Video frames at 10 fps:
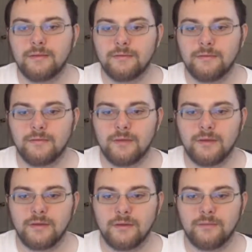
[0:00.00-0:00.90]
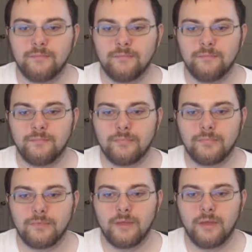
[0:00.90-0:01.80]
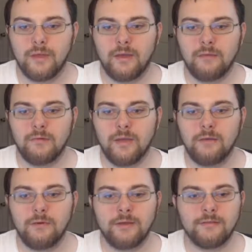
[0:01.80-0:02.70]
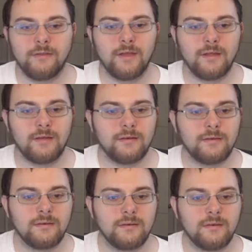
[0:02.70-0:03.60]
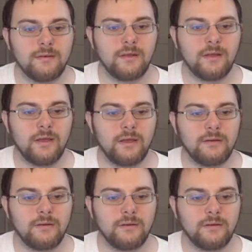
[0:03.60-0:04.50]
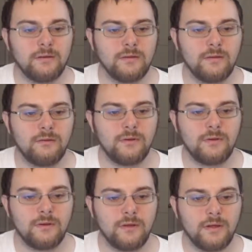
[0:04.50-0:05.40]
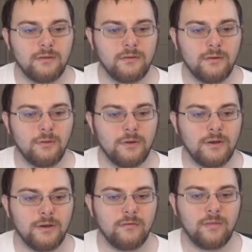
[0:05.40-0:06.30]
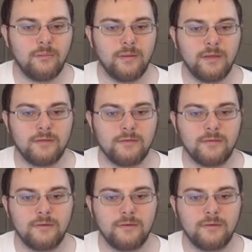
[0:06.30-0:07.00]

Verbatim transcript: Let's see here. Uh, hey, wait a second. Negator? Union? I don't know what any of that means.